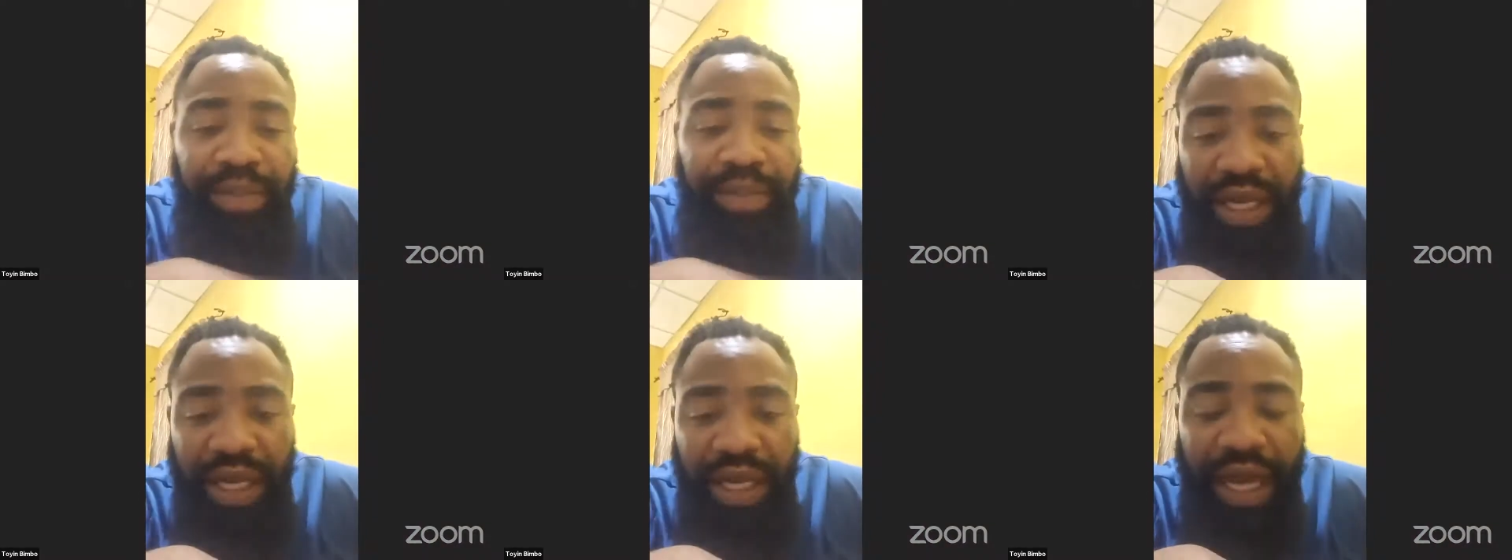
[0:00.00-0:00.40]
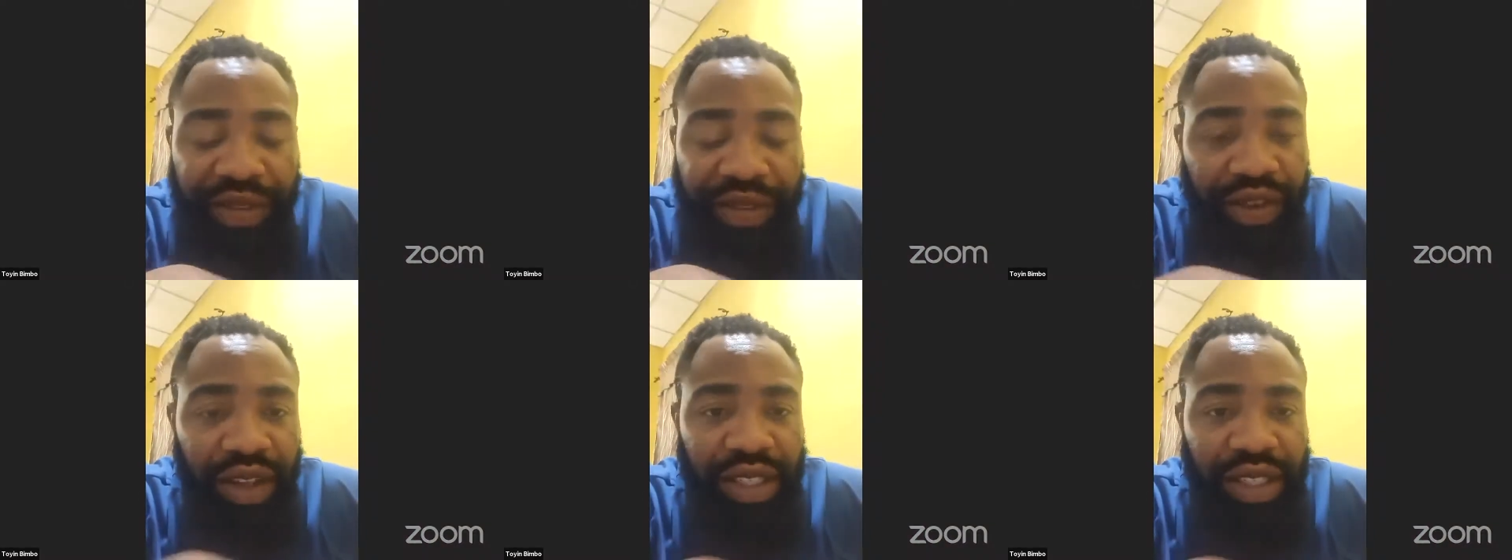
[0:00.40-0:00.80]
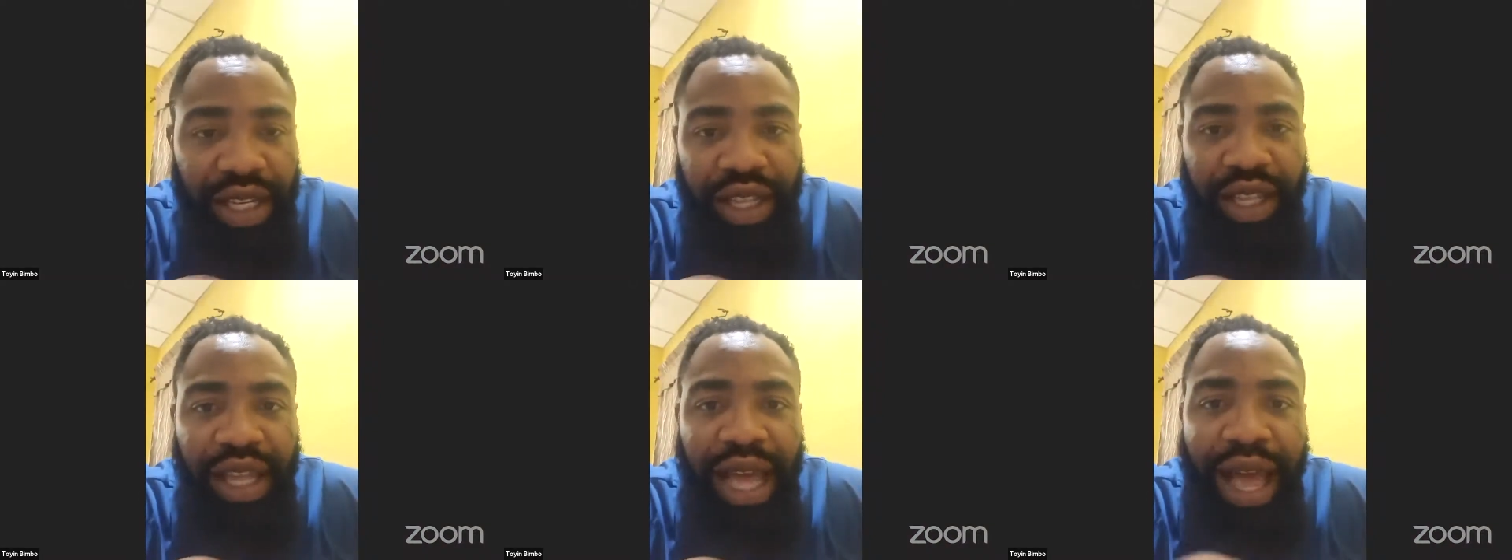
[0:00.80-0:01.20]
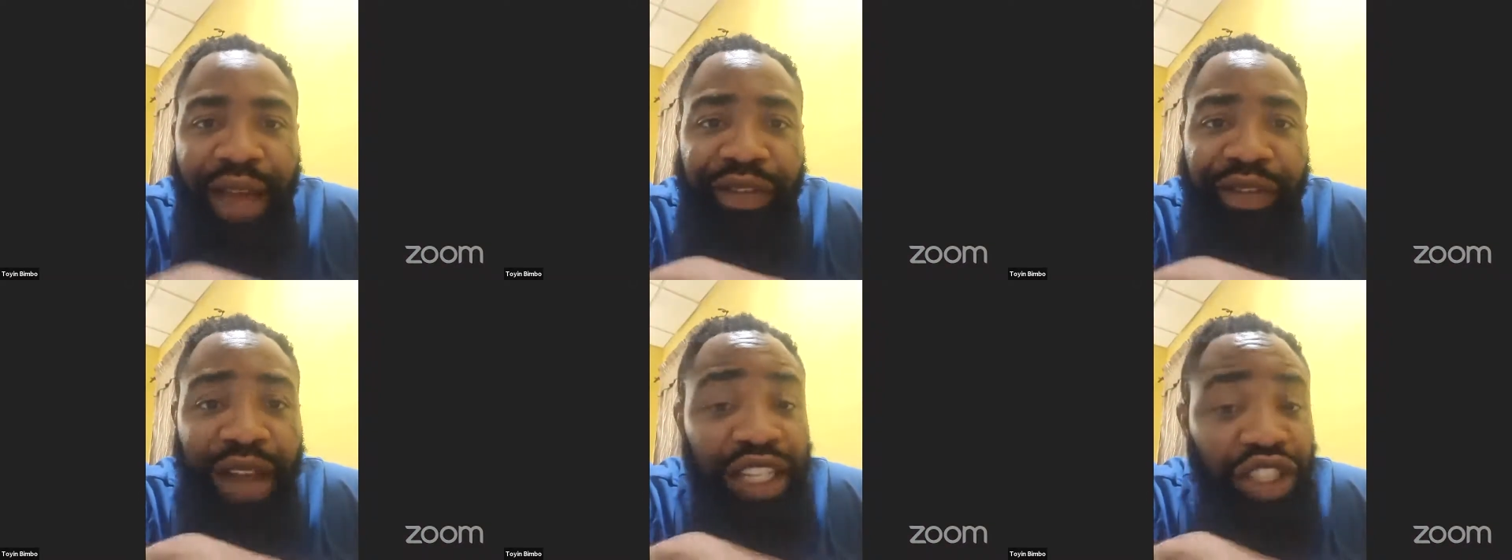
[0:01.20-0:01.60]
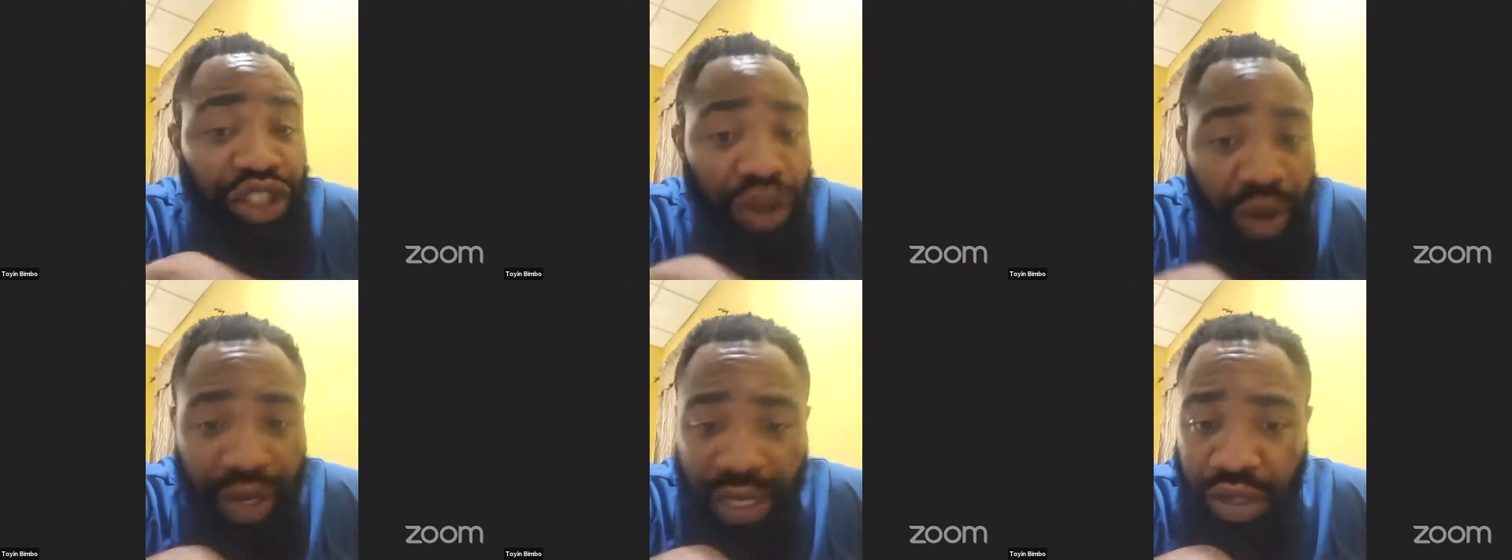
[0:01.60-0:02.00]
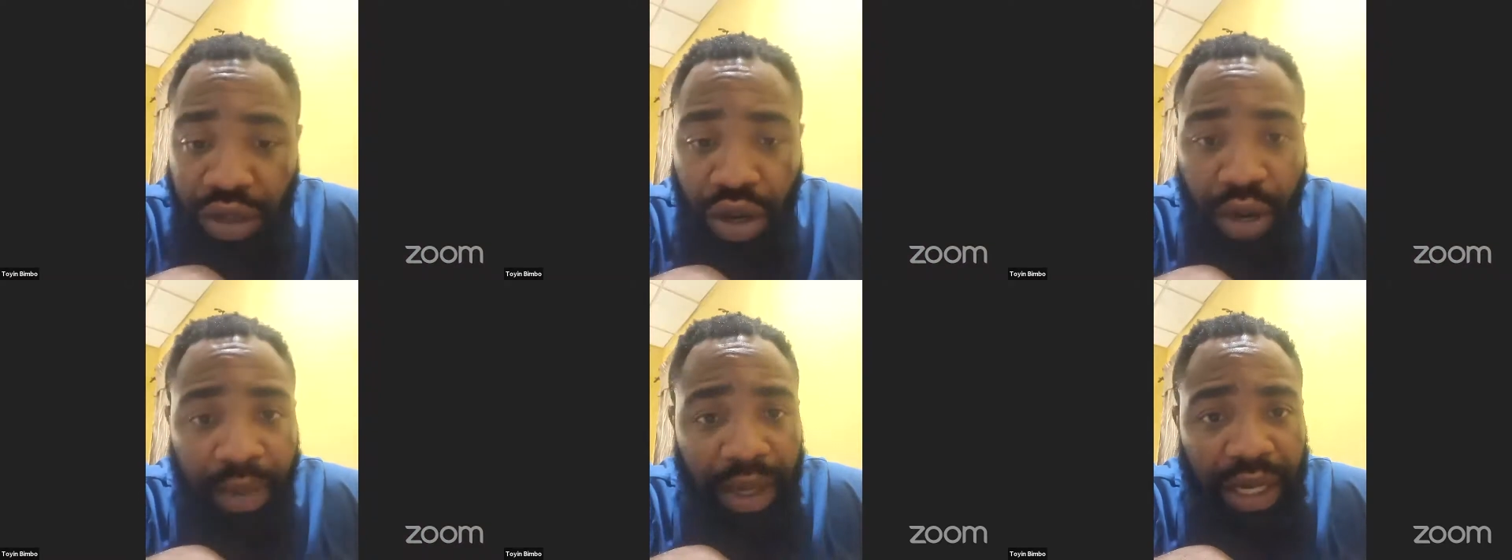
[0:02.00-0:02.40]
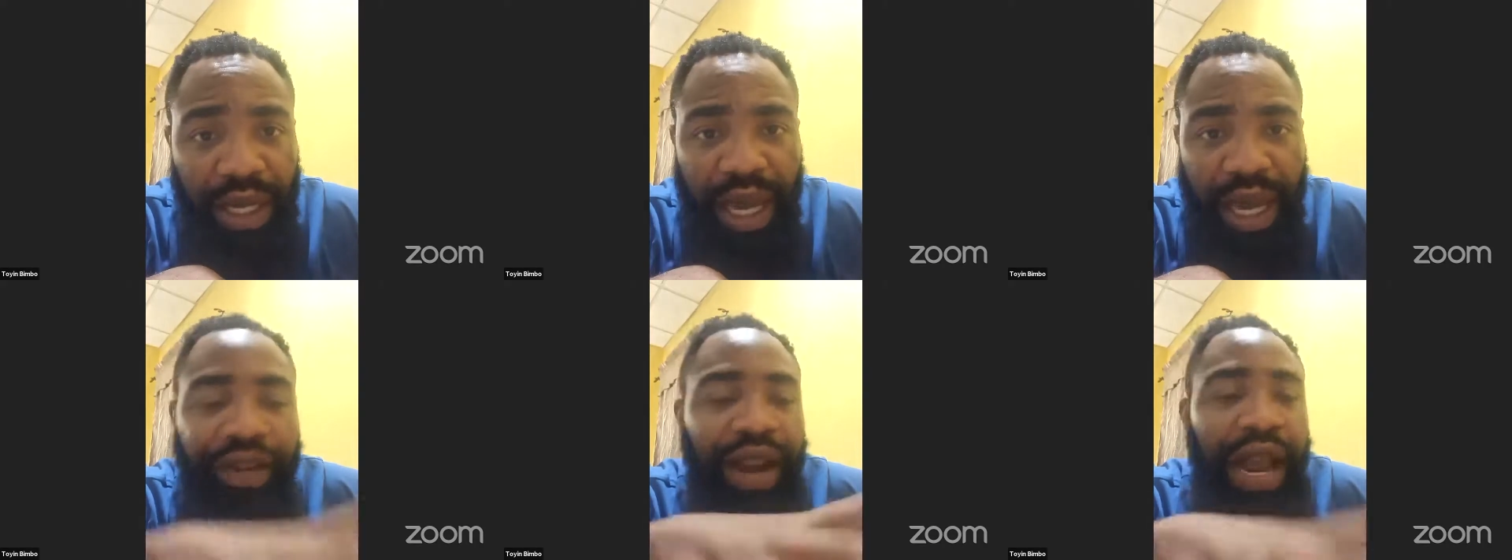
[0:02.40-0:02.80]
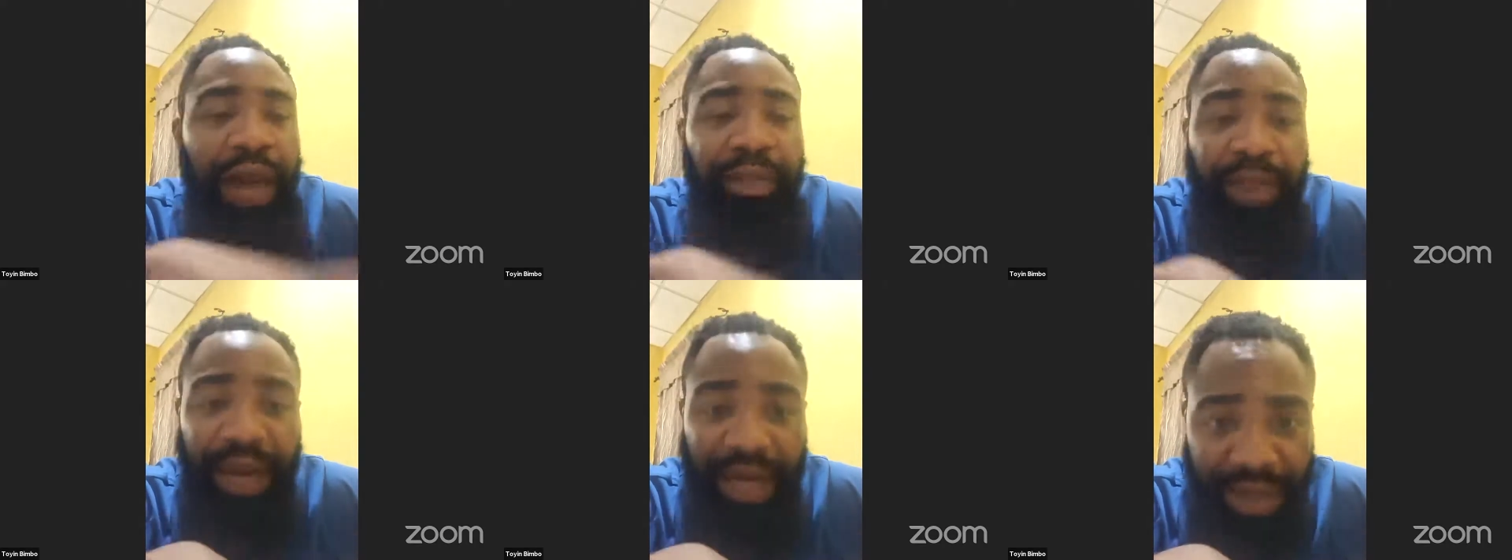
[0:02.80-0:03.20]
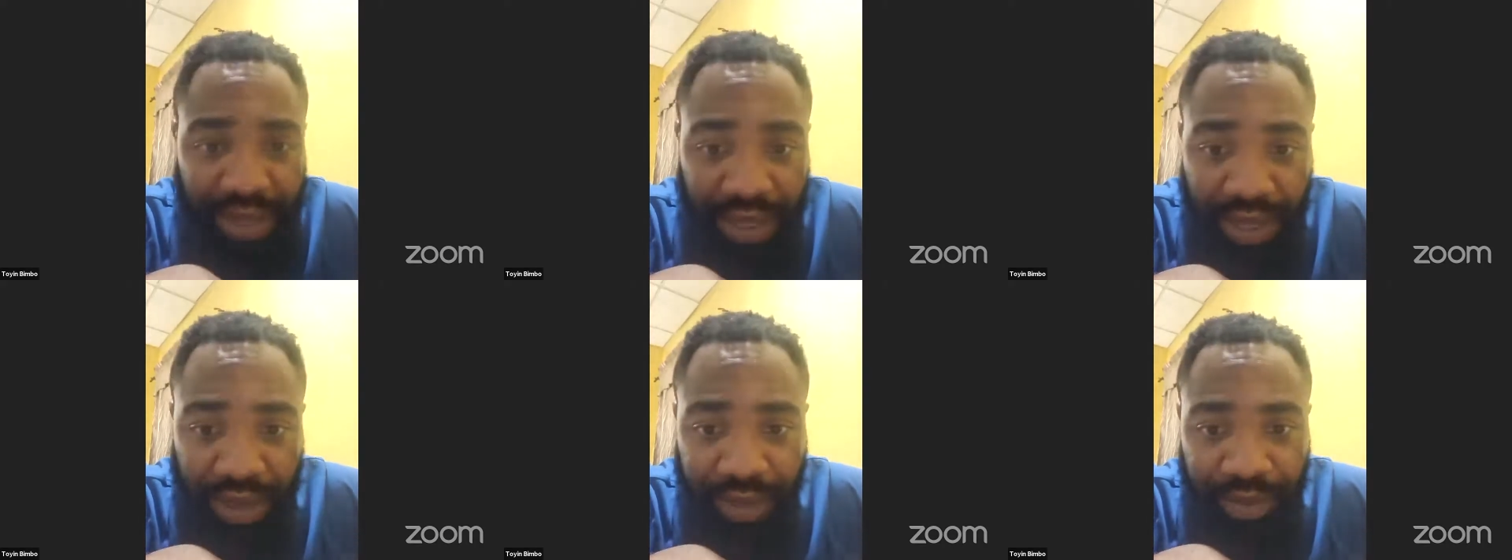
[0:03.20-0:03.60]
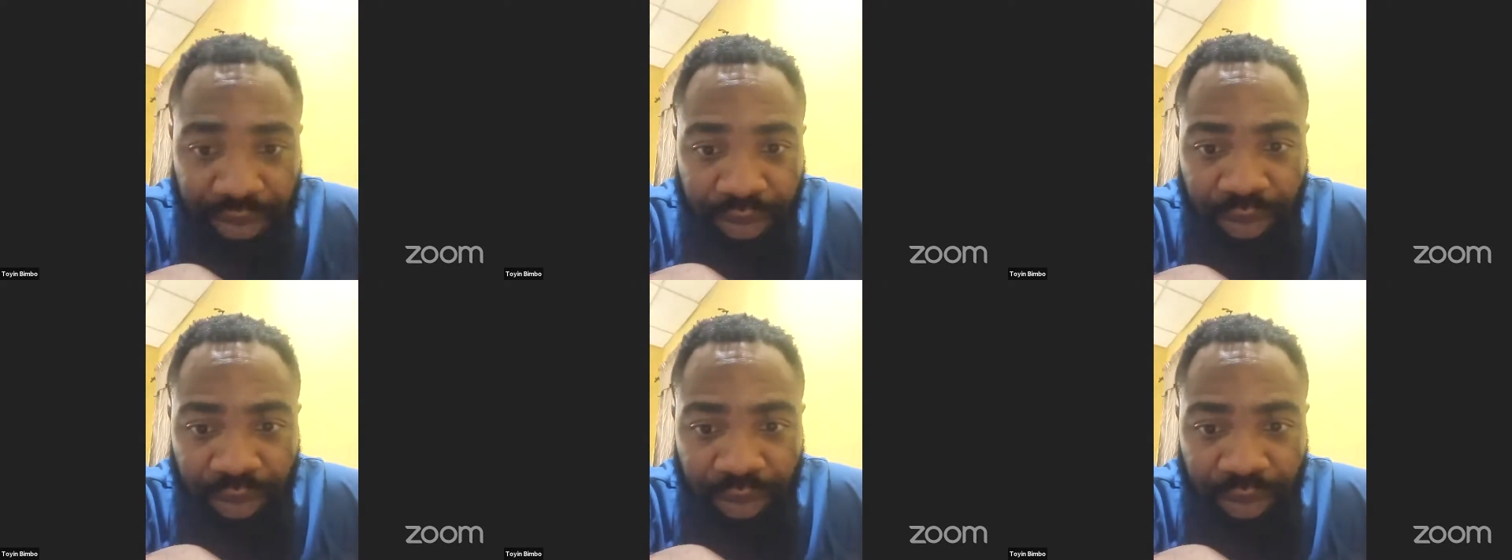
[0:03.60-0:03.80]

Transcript: being that firstly, I find joy in comedy. I find happiness in it.